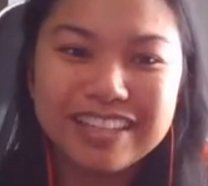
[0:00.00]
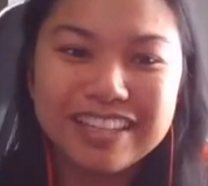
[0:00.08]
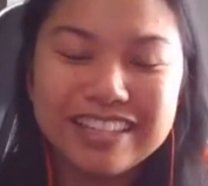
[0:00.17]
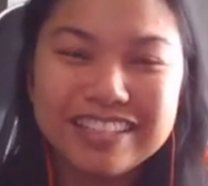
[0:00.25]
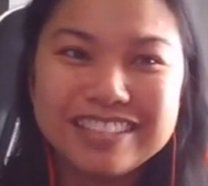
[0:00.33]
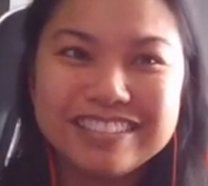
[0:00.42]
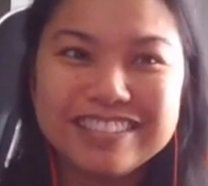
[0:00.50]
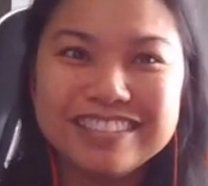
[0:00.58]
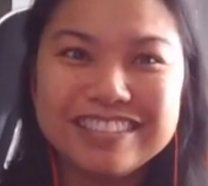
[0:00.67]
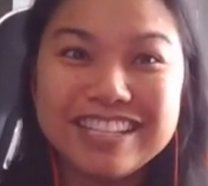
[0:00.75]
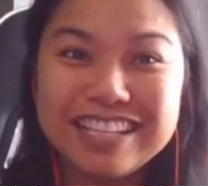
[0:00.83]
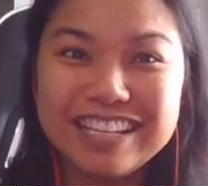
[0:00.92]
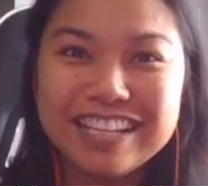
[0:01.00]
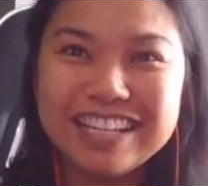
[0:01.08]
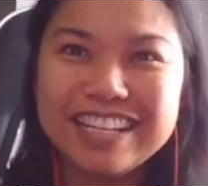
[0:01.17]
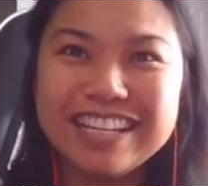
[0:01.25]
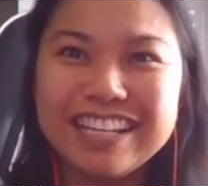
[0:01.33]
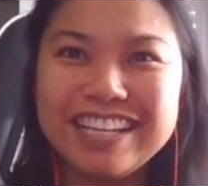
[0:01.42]
is
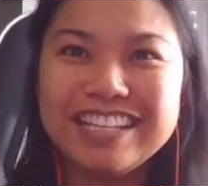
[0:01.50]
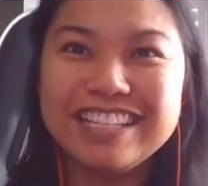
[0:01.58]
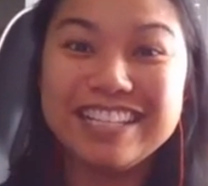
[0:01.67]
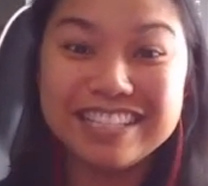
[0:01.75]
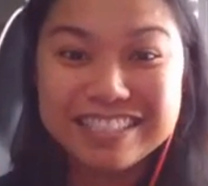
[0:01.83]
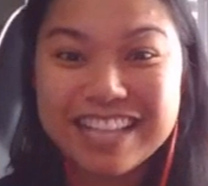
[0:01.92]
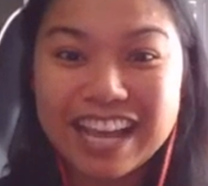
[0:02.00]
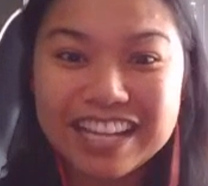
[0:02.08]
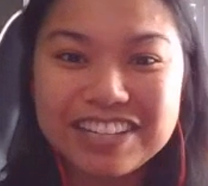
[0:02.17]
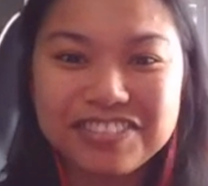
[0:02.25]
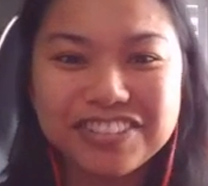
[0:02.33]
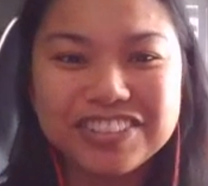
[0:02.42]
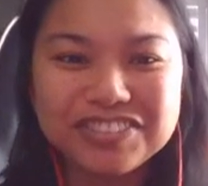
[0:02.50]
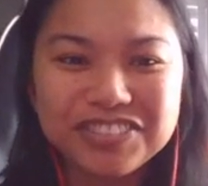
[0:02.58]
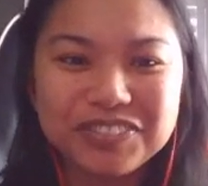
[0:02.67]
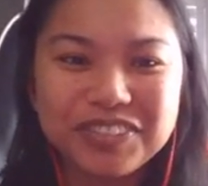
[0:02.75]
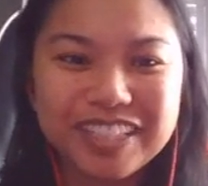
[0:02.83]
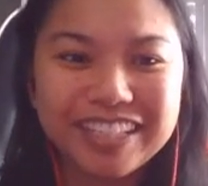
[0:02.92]
anxiety filled
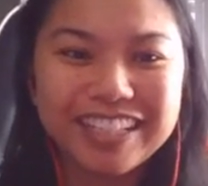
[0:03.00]
for me.